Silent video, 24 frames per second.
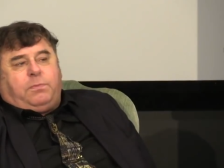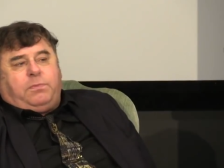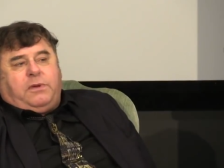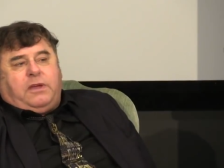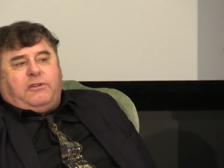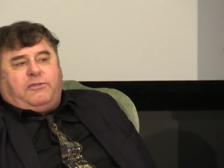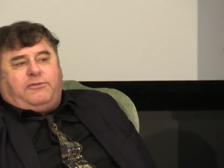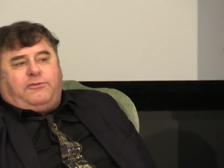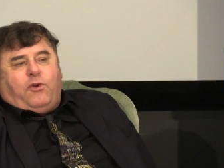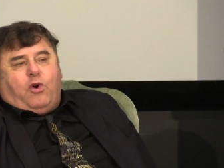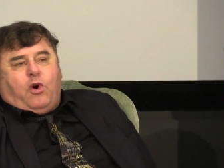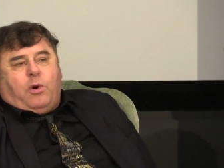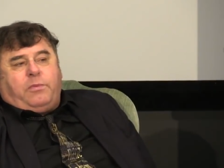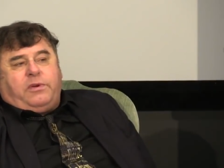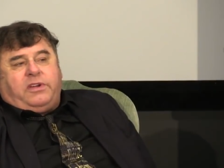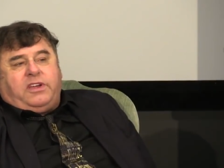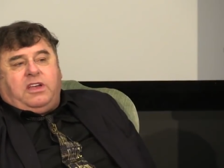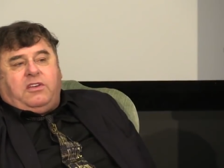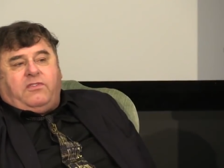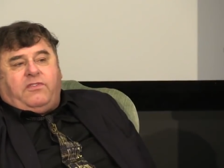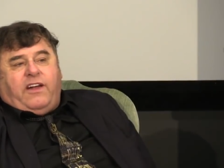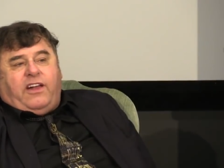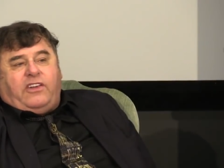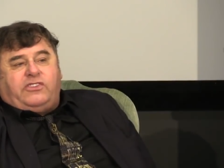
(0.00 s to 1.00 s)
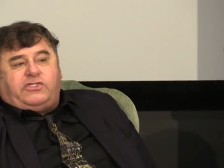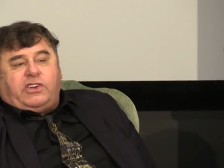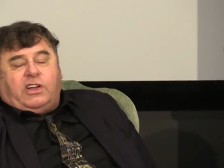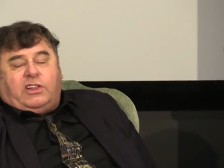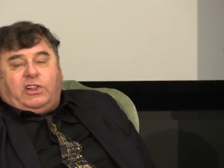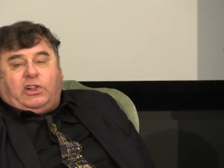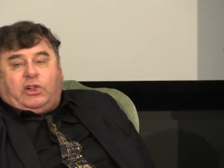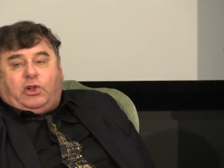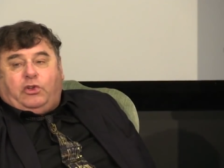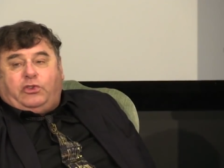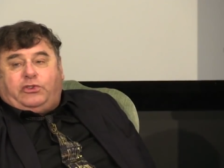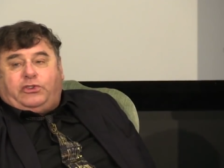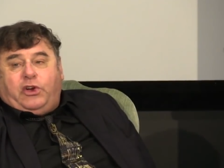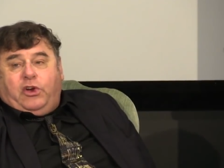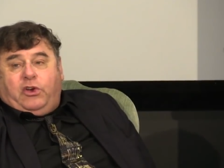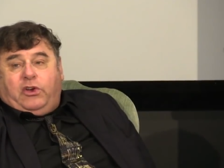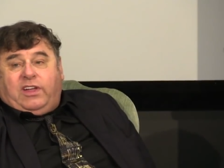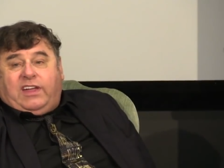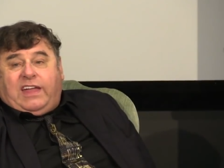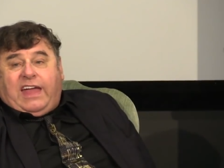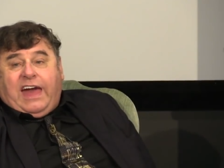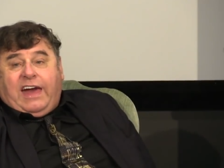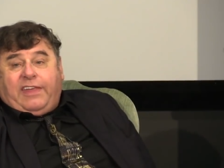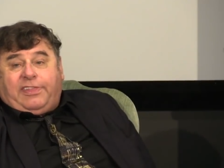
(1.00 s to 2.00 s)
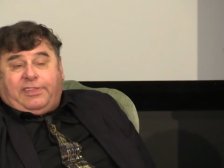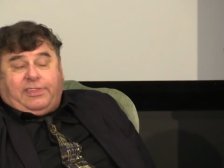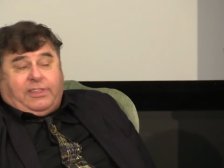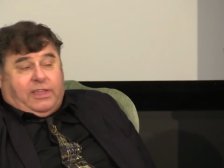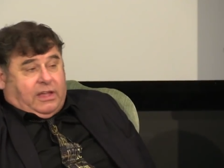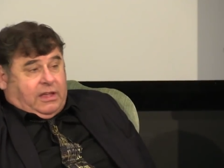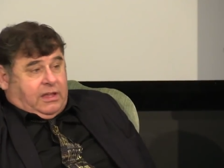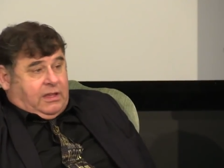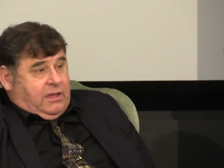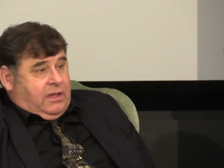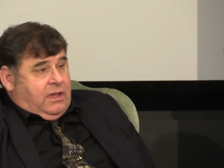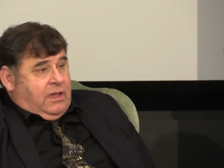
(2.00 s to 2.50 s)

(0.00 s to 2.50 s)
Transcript: to be a former evangelical turned Catholic.